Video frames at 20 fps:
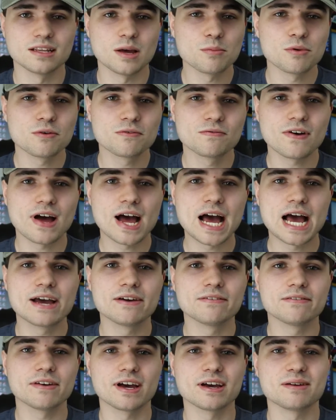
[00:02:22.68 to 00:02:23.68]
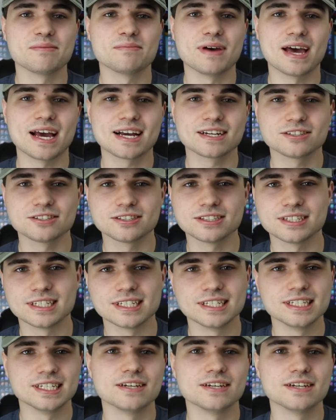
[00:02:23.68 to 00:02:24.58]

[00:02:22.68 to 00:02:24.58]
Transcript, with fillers: Number five, I'm actually